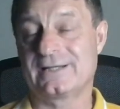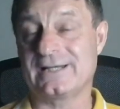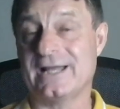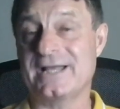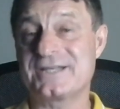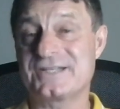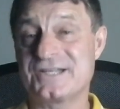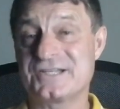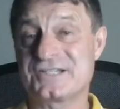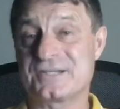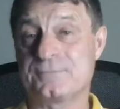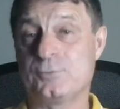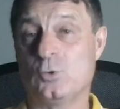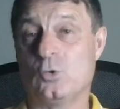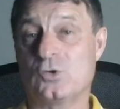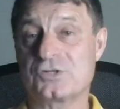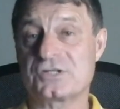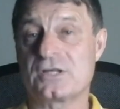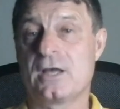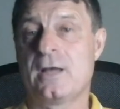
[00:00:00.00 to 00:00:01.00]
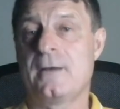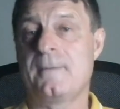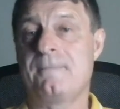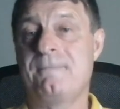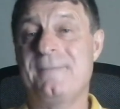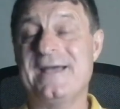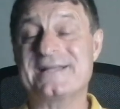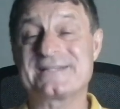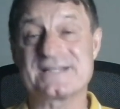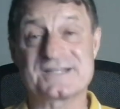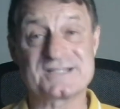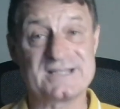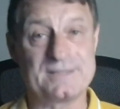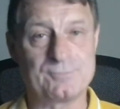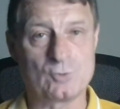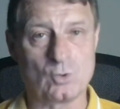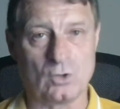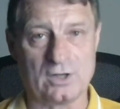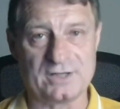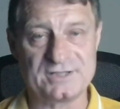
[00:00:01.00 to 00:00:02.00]
Glycine supports better
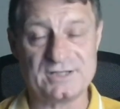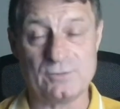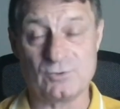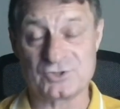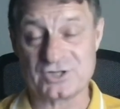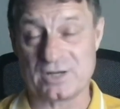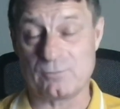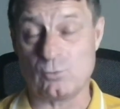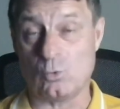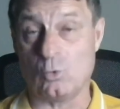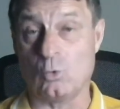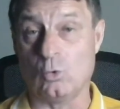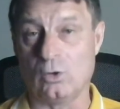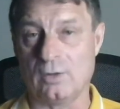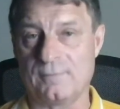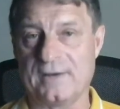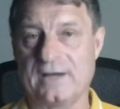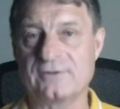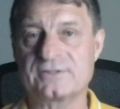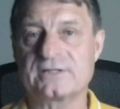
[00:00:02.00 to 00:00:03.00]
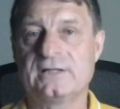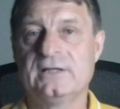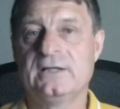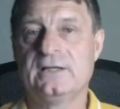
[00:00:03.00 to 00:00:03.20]
sleep quality, which I'm all about,